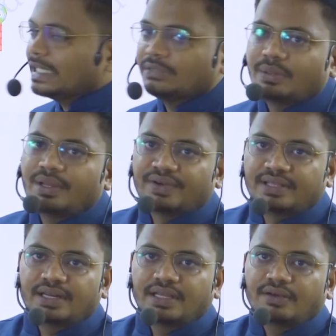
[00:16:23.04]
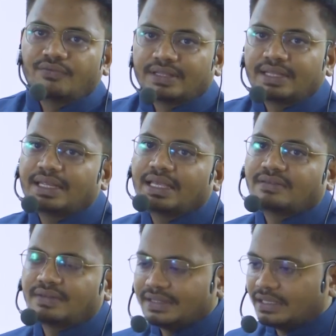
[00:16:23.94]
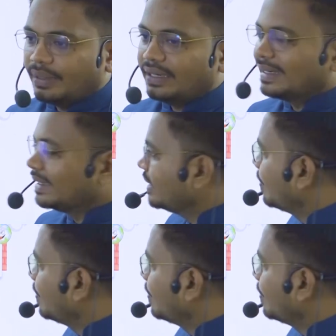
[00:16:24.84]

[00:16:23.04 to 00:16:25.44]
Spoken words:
is meant by weathering? Weathering is nothing but it is